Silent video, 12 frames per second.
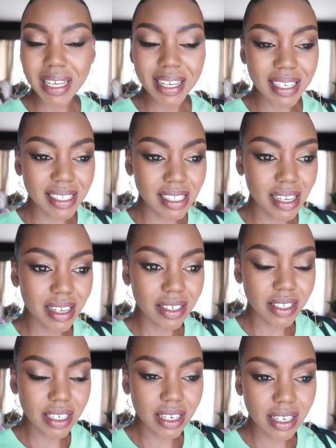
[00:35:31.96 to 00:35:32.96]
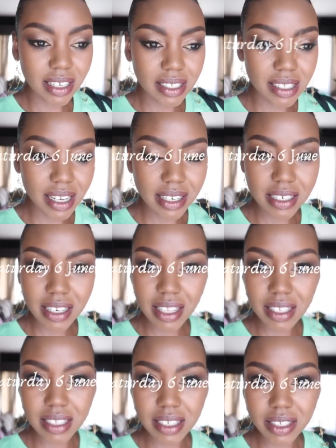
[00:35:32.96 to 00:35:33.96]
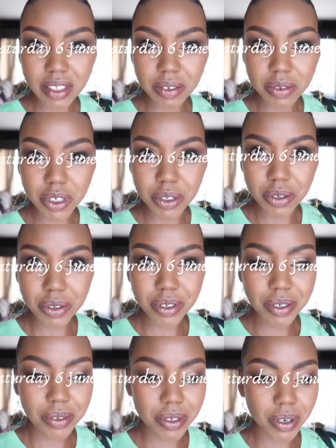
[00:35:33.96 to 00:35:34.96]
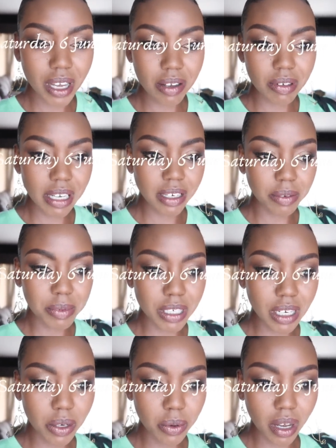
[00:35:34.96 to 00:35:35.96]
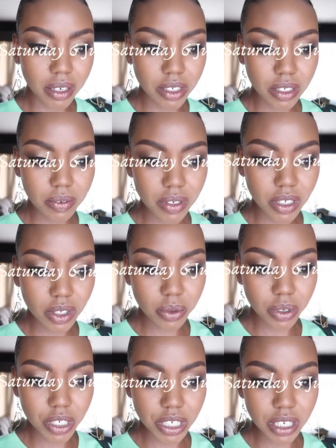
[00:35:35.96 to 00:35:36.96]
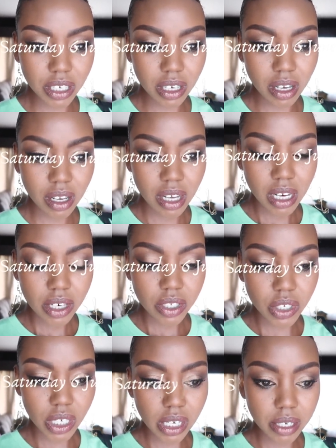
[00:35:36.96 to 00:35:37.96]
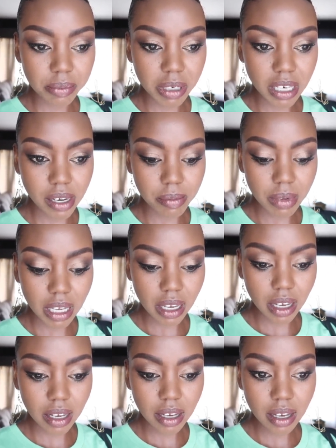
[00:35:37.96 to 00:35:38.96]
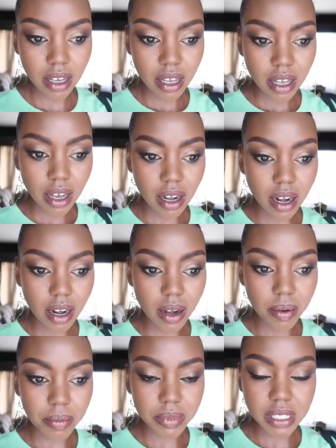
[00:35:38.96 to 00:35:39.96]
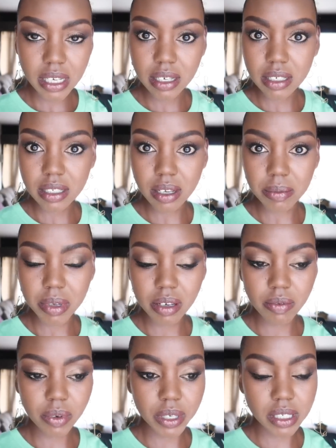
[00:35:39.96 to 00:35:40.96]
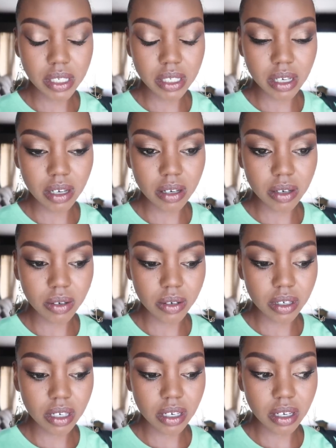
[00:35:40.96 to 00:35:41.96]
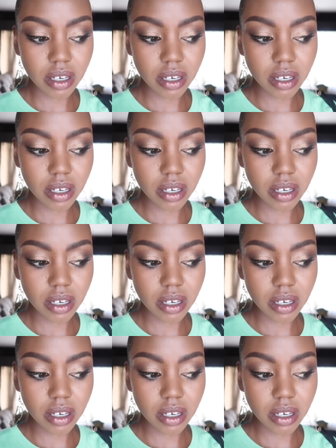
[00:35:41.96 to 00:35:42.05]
guys? Today is Saturday the 6th of June. What do I have lined up today? I just finished watching Jill and Medium K Um, send some invoices out